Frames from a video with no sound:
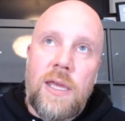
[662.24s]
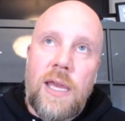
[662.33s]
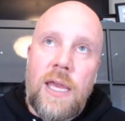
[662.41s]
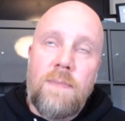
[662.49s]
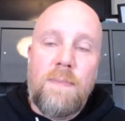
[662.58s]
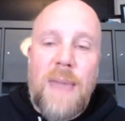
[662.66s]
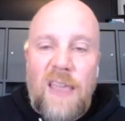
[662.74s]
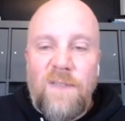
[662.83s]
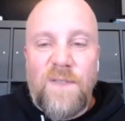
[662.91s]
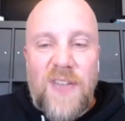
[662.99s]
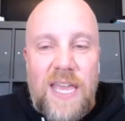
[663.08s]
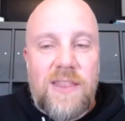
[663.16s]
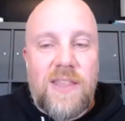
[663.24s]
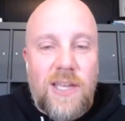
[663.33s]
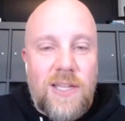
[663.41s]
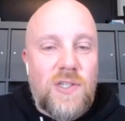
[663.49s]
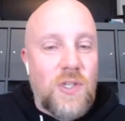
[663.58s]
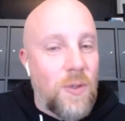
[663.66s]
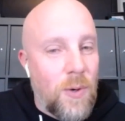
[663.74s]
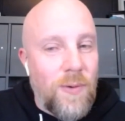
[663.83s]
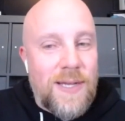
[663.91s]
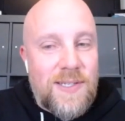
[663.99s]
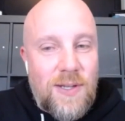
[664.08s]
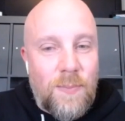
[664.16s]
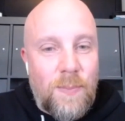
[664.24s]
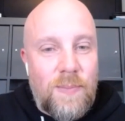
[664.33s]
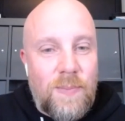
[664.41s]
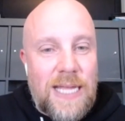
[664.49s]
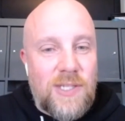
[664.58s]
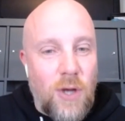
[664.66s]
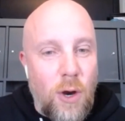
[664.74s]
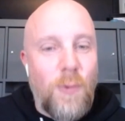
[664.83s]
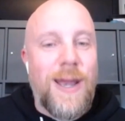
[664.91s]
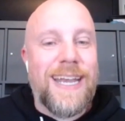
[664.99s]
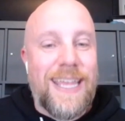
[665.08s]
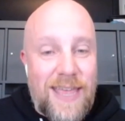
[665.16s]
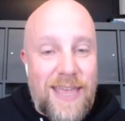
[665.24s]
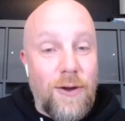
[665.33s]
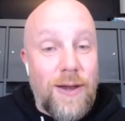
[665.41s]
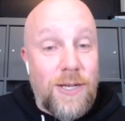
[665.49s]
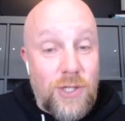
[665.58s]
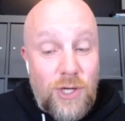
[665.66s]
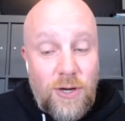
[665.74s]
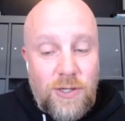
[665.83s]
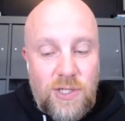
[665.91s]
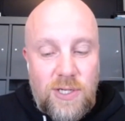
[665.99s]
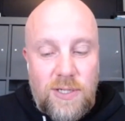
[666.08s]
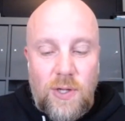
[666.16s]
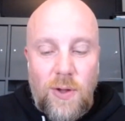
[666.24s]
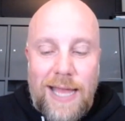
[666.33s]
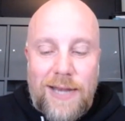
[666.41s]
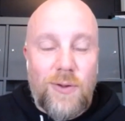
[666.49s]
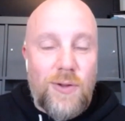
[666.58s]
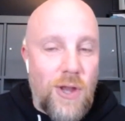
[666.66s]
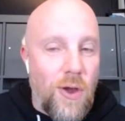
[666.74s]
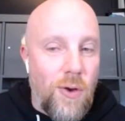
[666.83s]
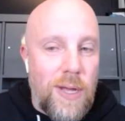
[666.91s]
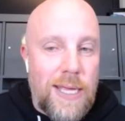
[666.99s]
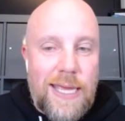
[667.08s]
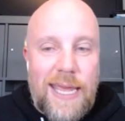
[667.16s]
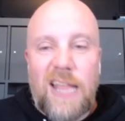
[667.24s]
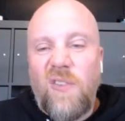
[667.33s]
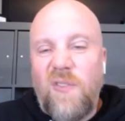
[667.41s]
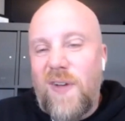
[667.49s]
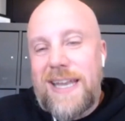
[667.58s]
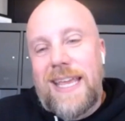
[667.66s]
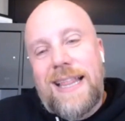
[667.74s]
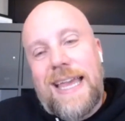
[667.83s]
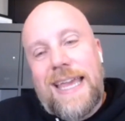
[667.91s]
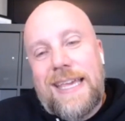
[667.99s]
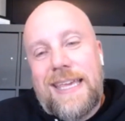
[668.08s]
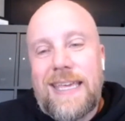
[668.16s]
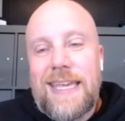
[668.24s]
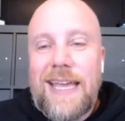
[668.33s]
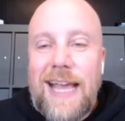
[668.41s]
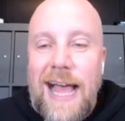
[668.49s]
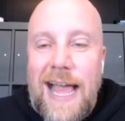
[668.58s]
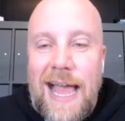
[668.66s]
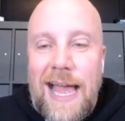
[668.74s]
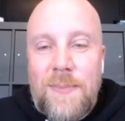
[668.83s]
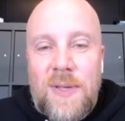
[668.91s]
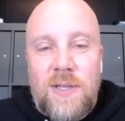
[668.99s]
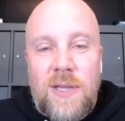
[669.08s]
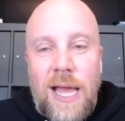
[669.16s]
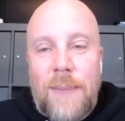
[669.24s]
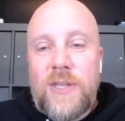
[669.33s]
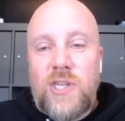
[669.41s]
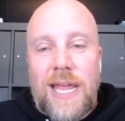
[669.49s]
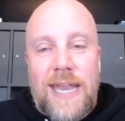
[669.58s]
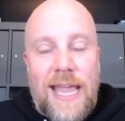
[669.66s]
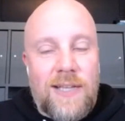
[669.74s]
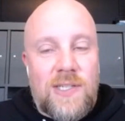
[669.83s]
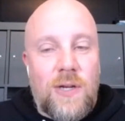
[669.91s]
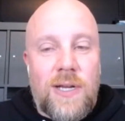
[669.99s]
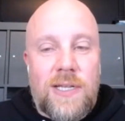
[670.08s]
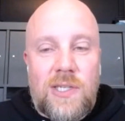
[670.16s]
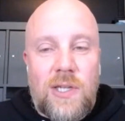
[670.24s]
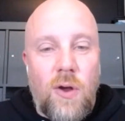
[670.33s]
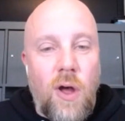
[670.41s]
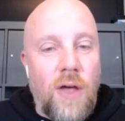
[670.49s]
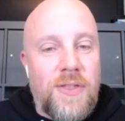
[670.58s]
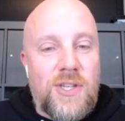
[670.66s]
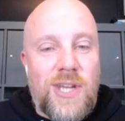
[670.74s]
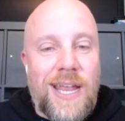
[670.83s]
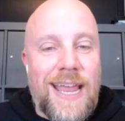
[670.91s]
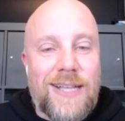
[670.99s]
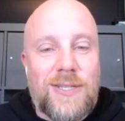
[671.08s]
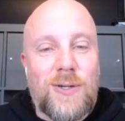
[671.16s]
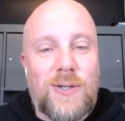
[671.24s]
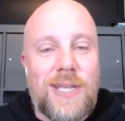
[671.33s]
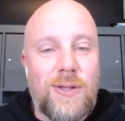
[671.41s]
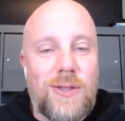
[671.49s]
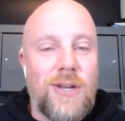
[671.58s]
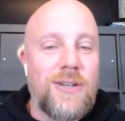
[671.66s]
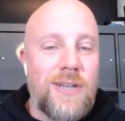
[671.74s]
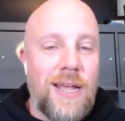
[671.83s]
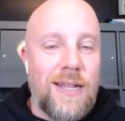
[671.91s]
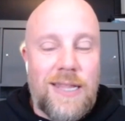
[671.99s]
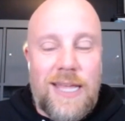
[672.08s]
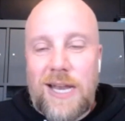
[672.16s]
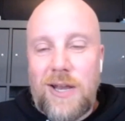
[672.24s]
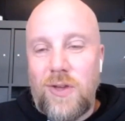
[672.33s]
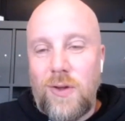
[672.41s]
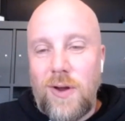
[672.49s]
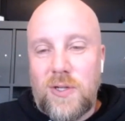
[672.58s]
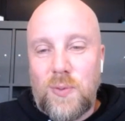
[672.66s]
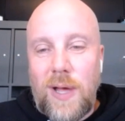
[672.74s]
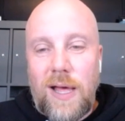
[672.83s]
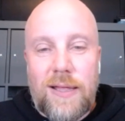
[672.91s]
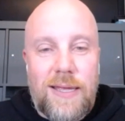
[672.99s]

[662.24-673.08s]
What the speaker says: it may feed the consumerism that's already there in church. So I don't know. It's funny, like I'm a Gen Xer, and so all the Gen Xers out there, Len, I know you are as well.